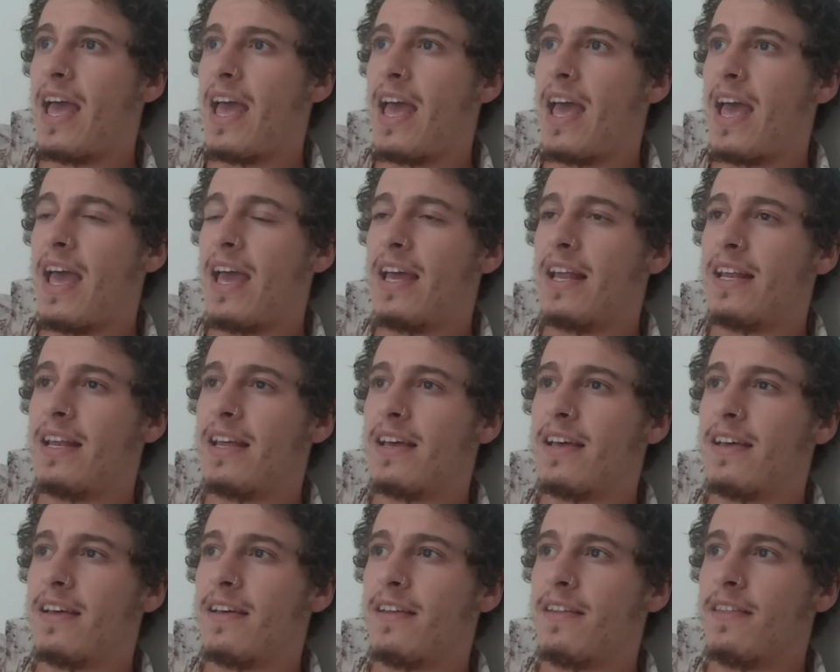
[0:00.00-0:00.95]

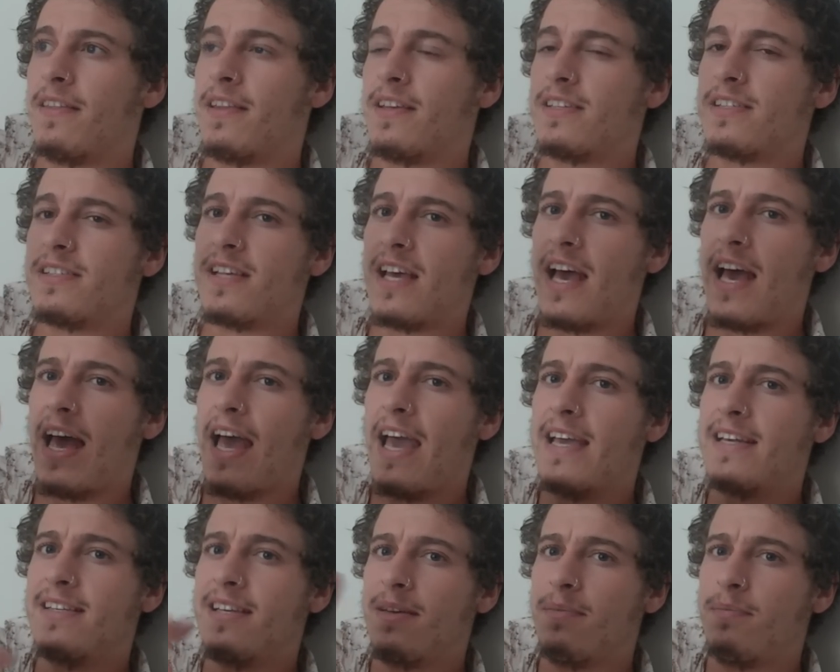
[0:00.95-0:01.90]
And this
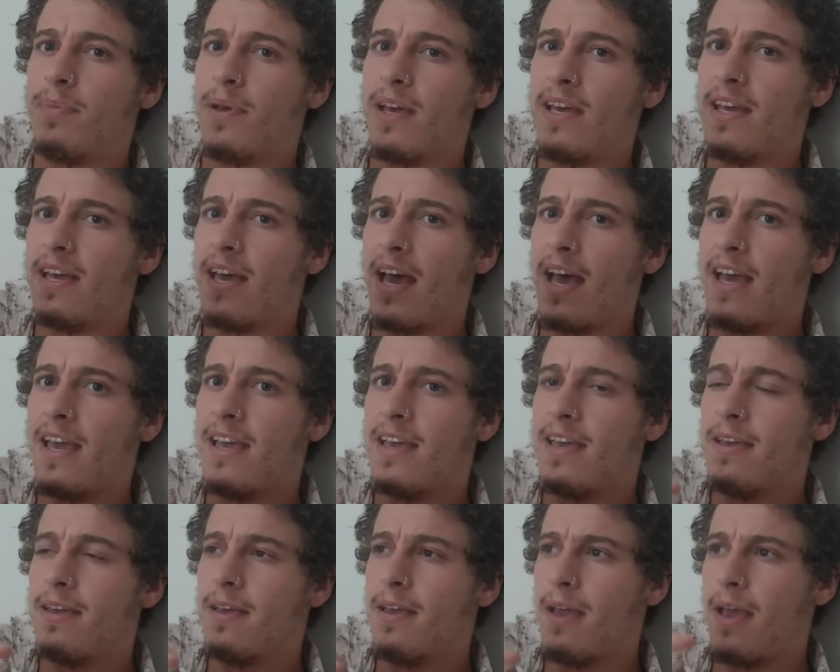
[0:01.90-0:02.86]
ATP,
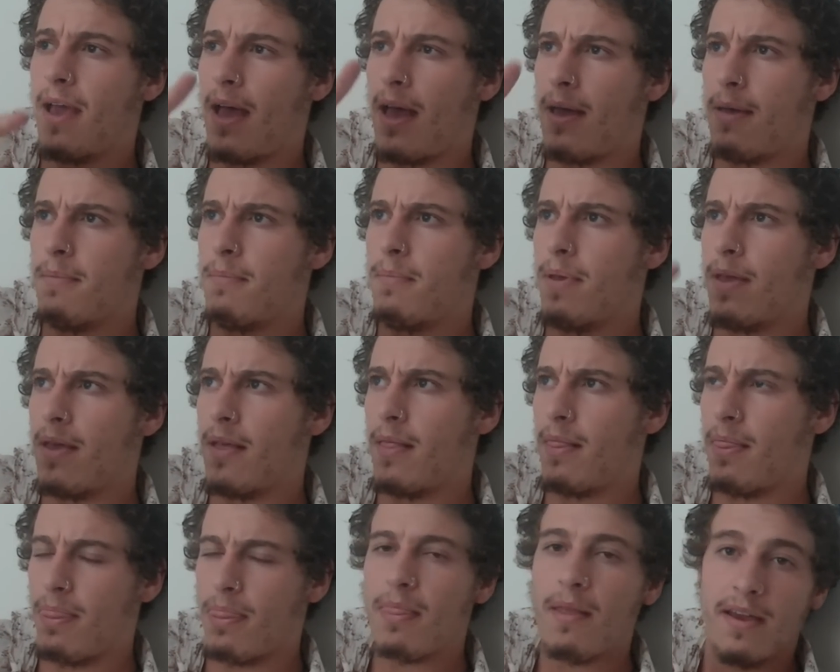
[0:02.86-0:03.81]
AB,
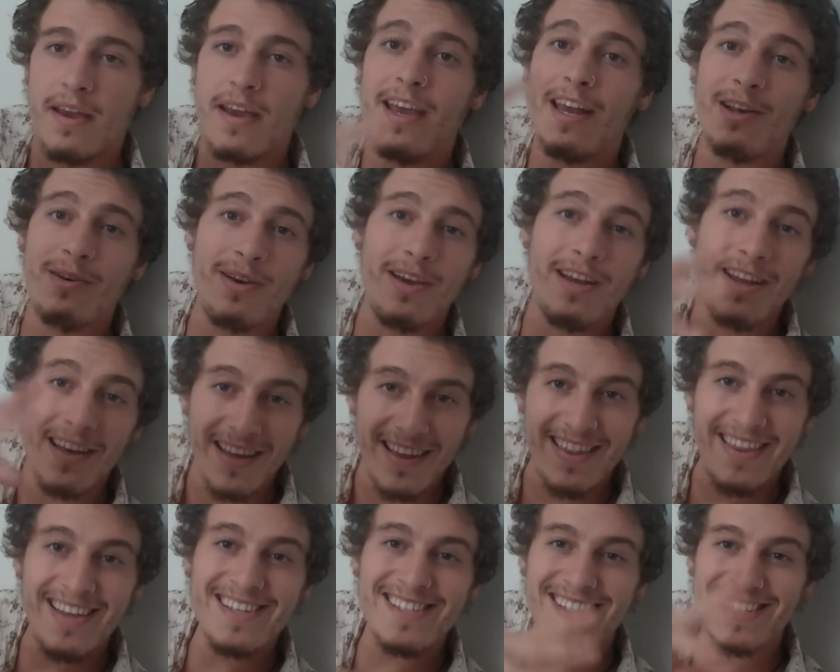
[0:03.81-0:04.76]
anyway,
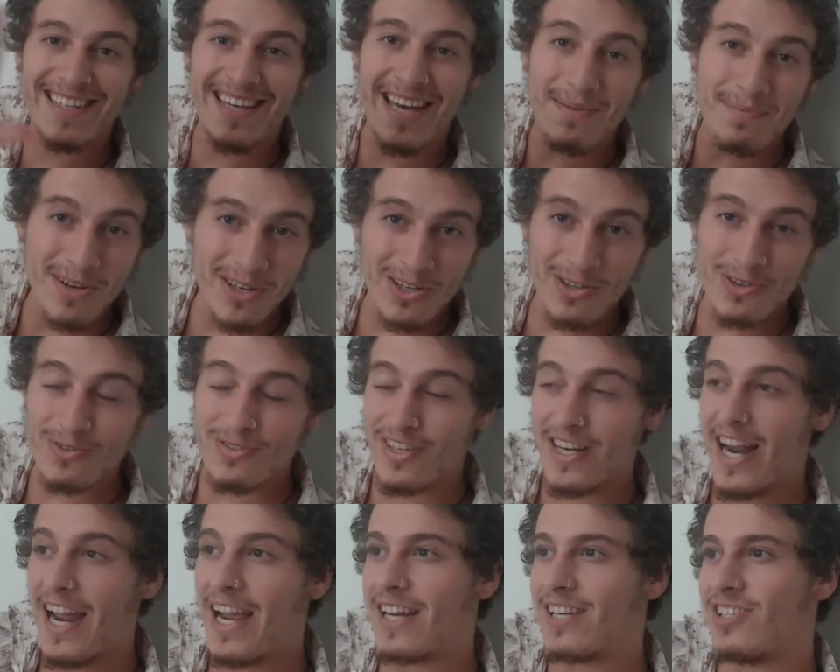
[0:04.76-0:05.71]
this chemical
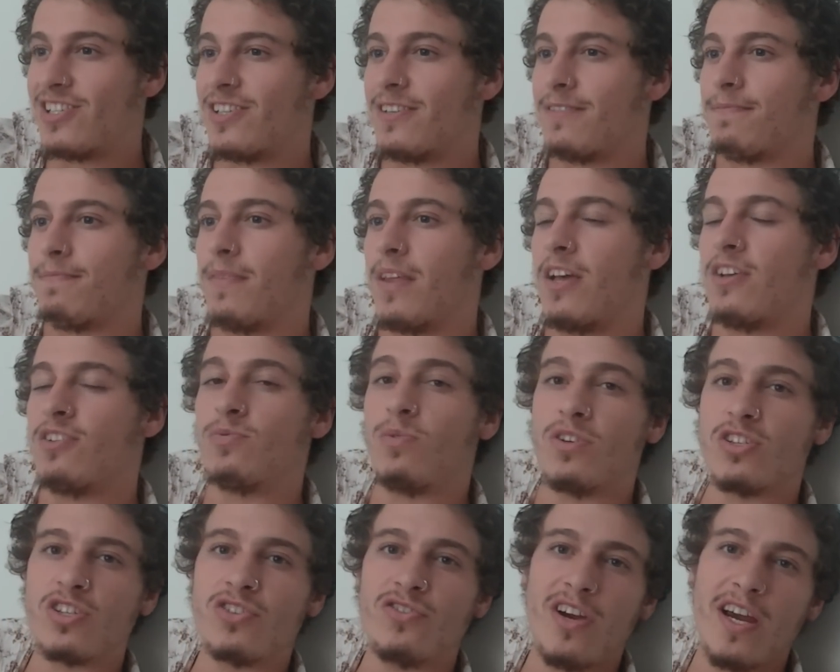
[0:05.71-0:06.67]
reaction is
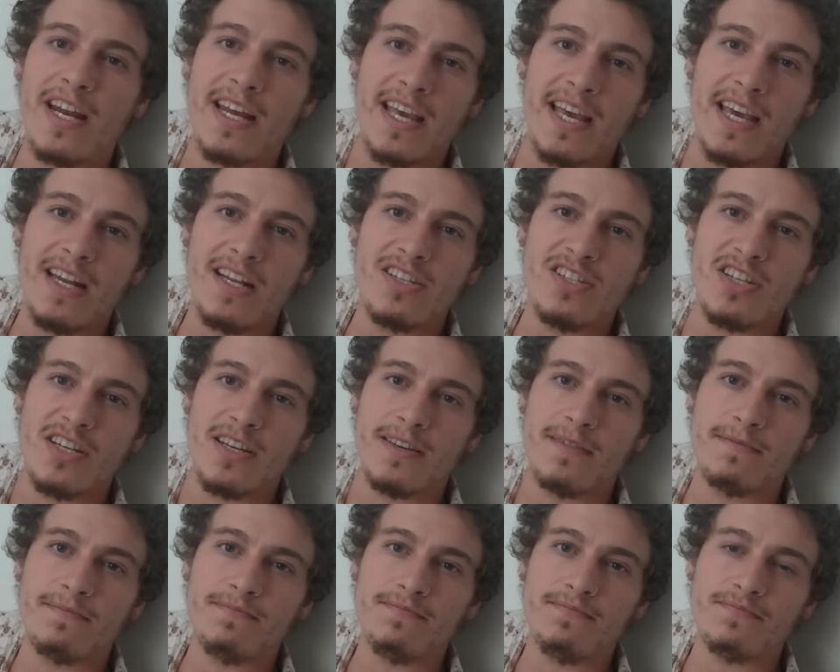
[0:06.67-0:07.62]
what's creating
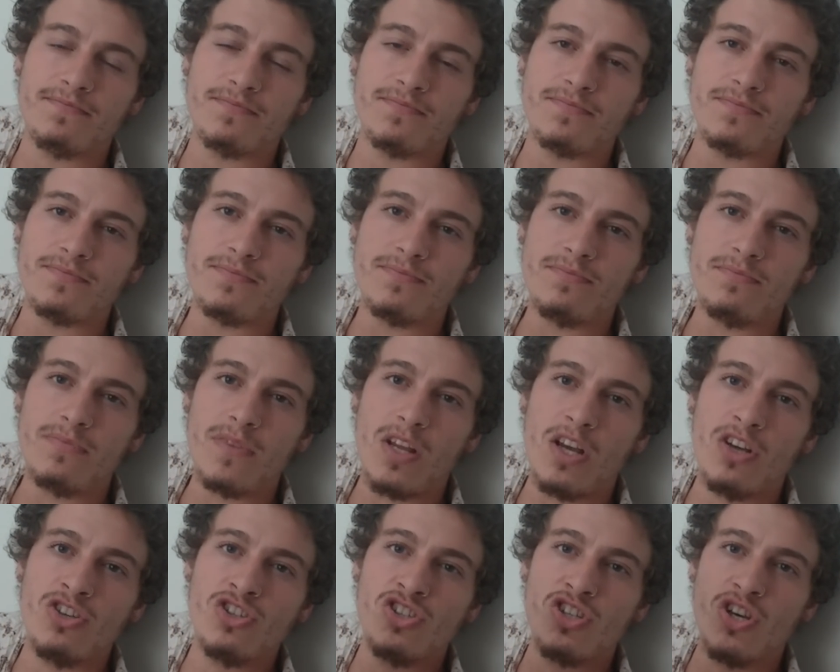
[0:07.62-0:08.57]
energy.
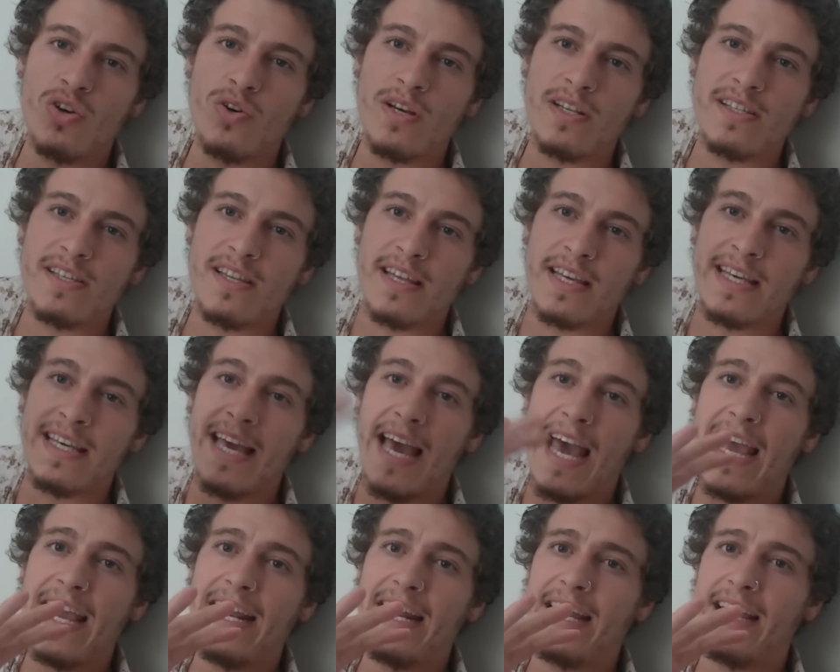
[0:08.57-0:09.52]
So it's the
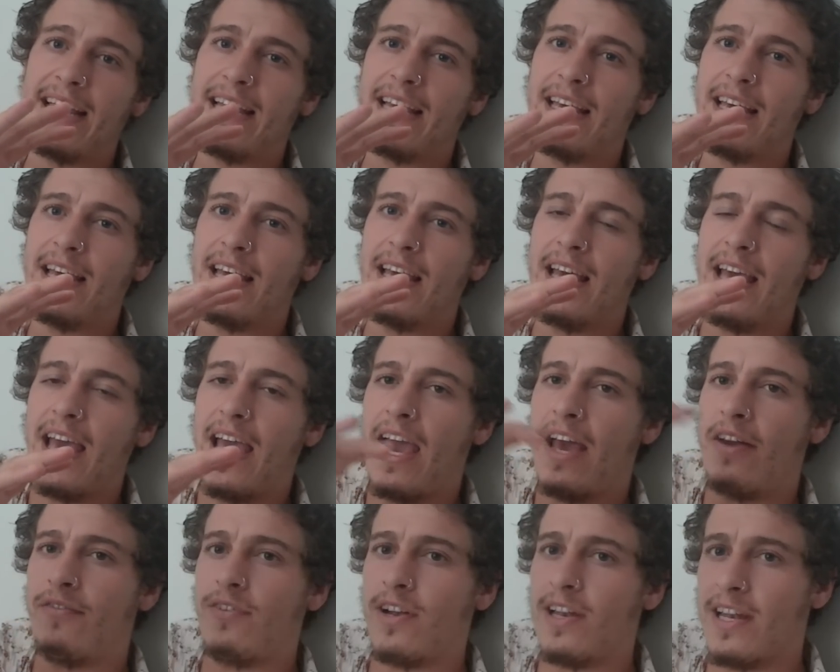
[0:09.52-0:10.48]
gaining
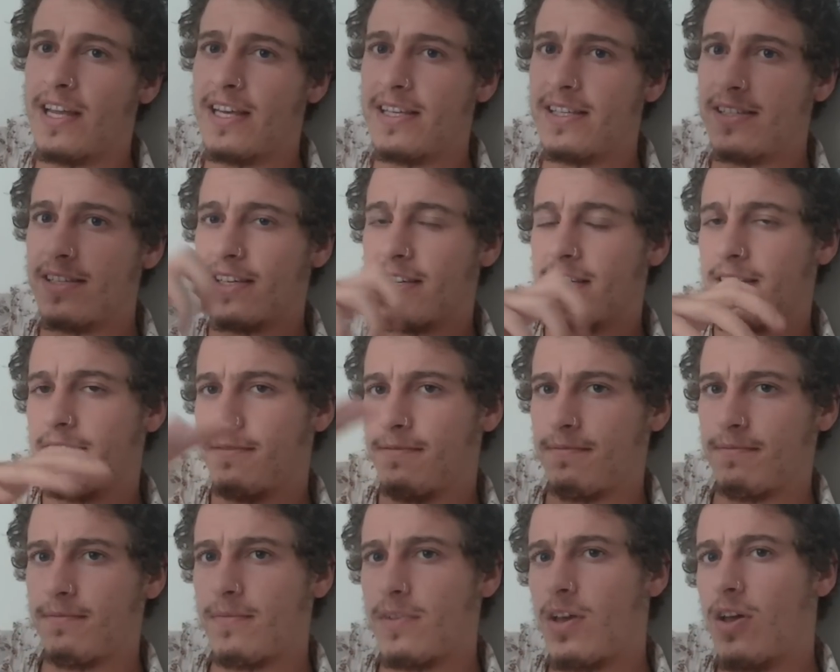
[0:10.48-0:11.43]
and releasing.
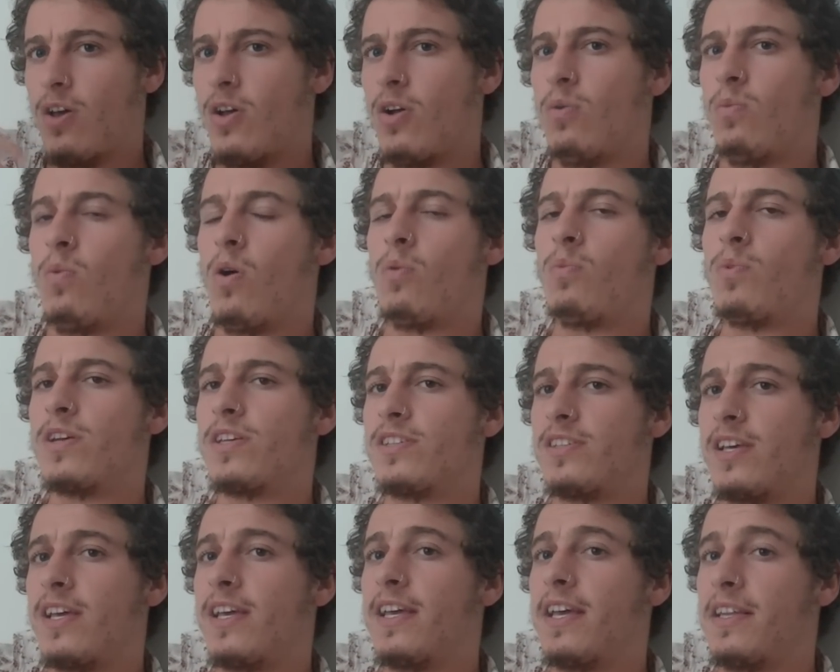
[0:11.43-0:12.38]
What we're
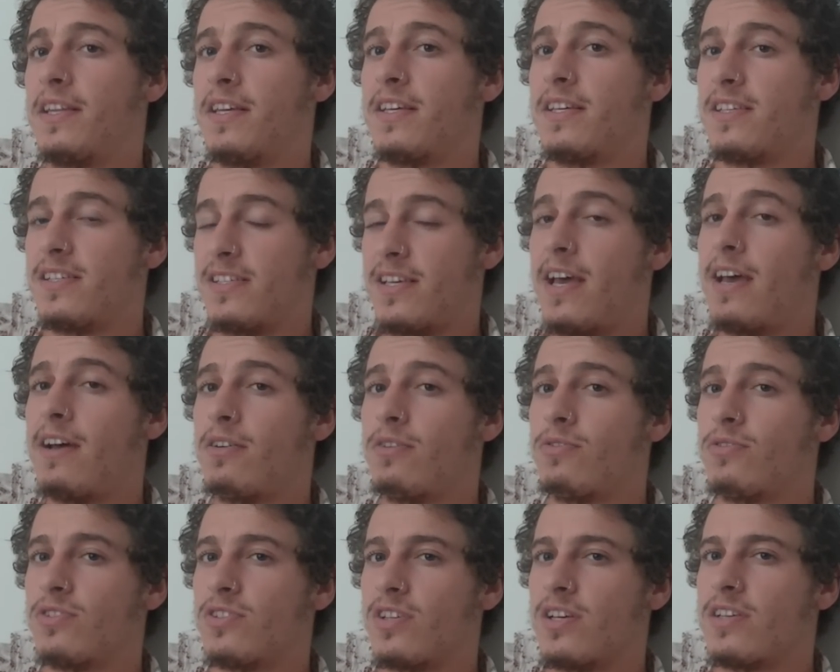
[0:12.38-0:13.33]
seeing in these
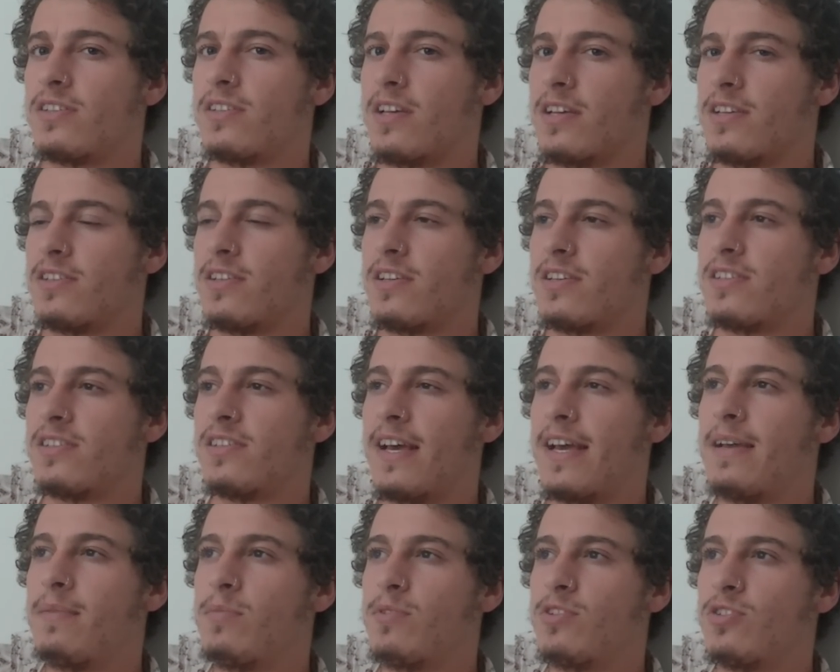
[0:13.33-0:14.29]
cells is the
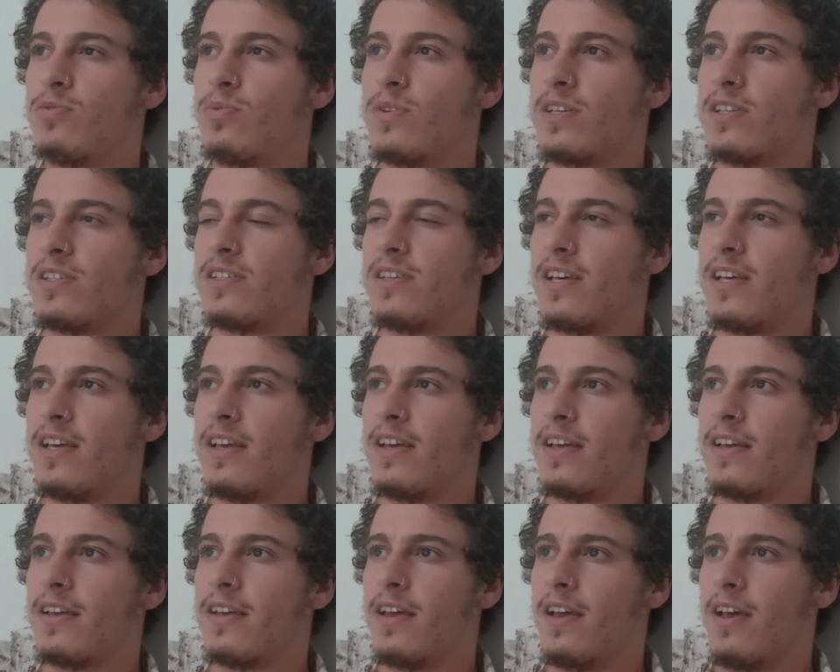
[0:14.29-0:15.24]
same as we're
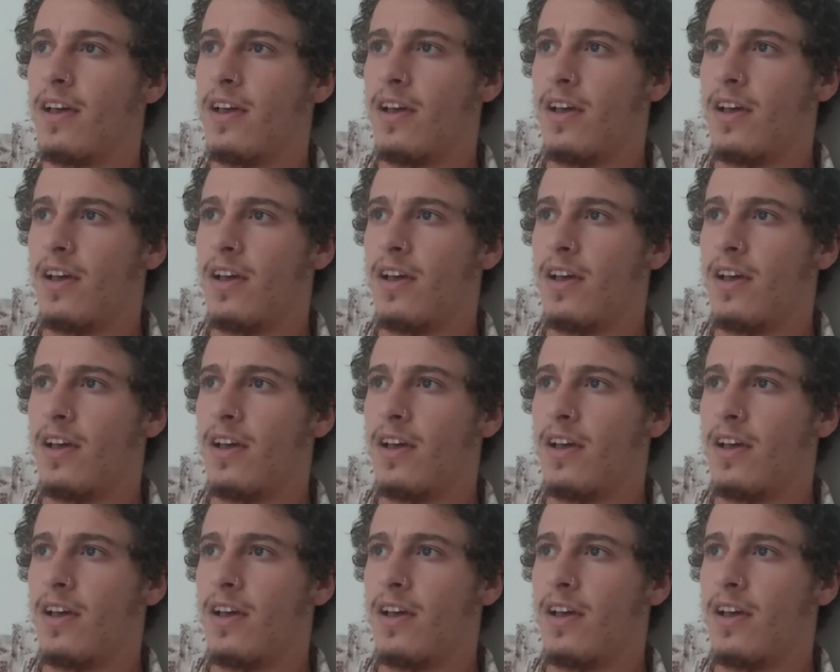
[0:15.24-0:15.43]
seeing